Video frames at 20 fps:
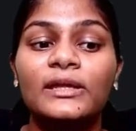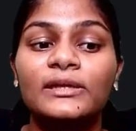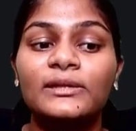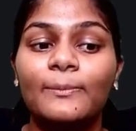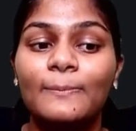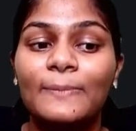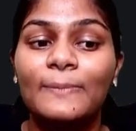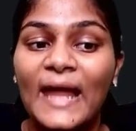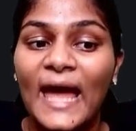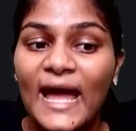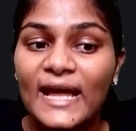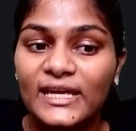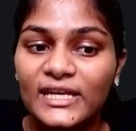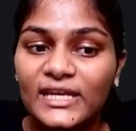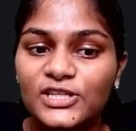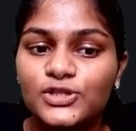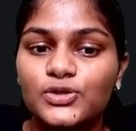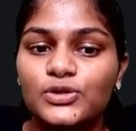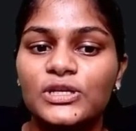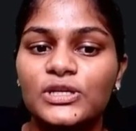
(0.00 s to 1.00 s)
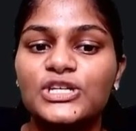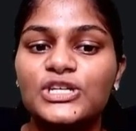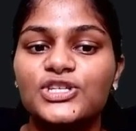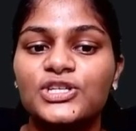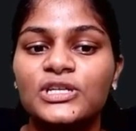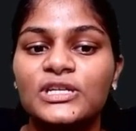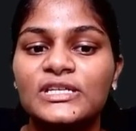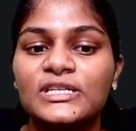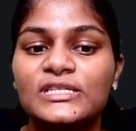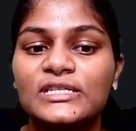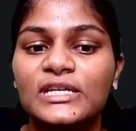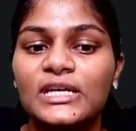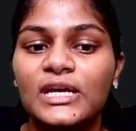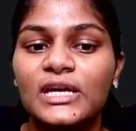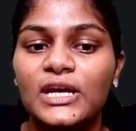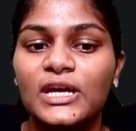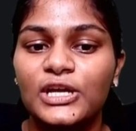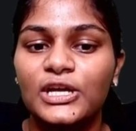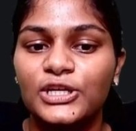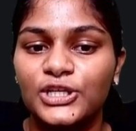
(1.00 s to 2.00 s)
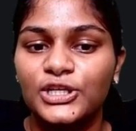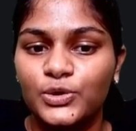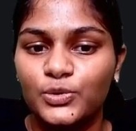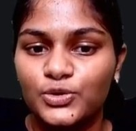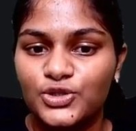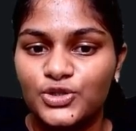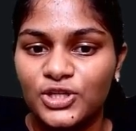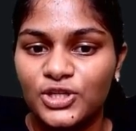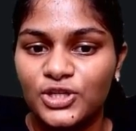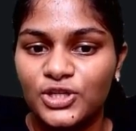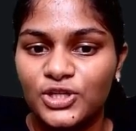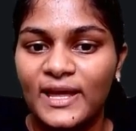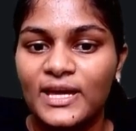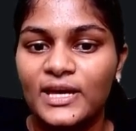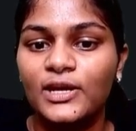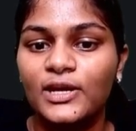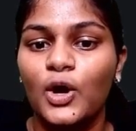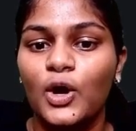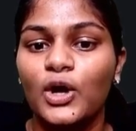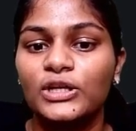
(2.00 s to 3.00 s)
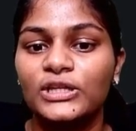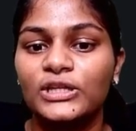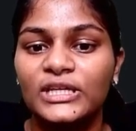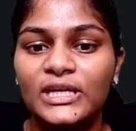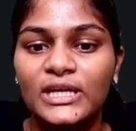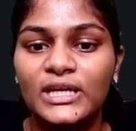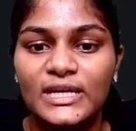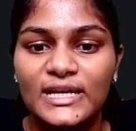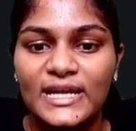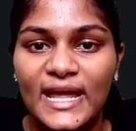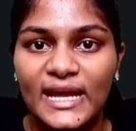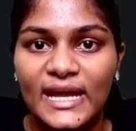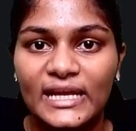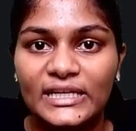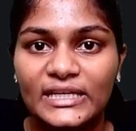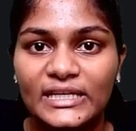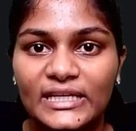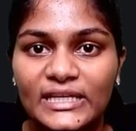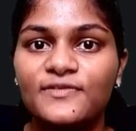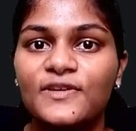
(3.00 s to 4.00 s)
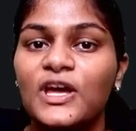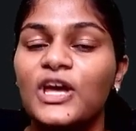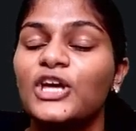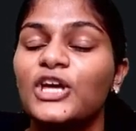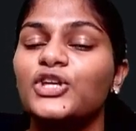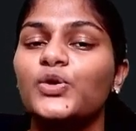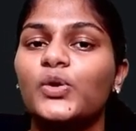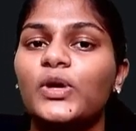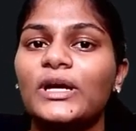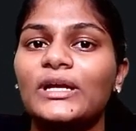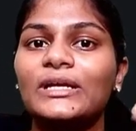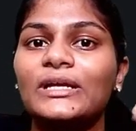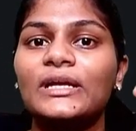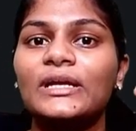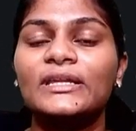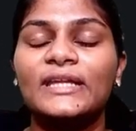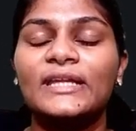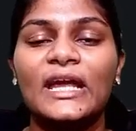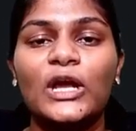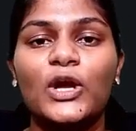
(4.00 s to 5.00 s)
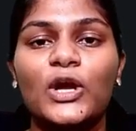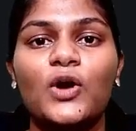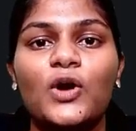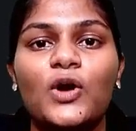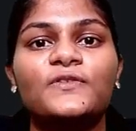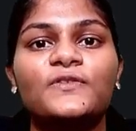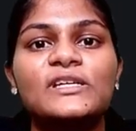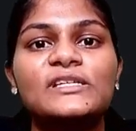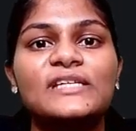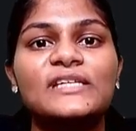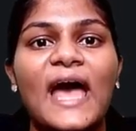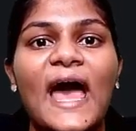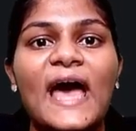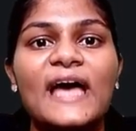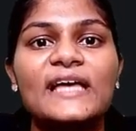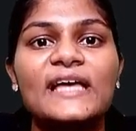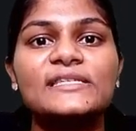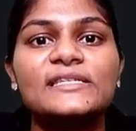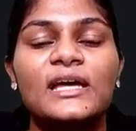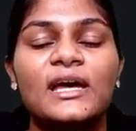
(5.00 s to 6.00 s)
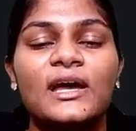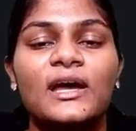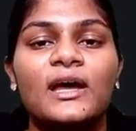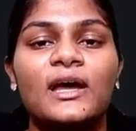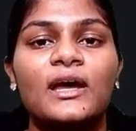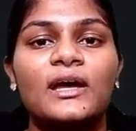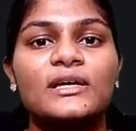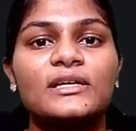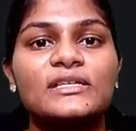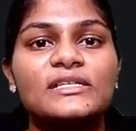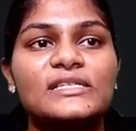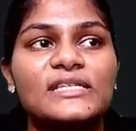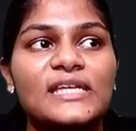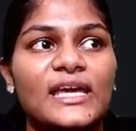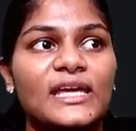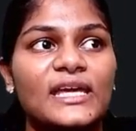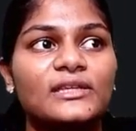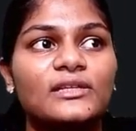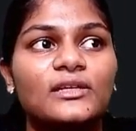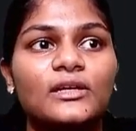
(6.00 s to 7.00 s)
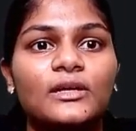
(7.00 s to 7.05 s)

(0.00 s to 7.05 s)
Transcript: The black insulation is the neutral wire or the negative. You can think of this as, say,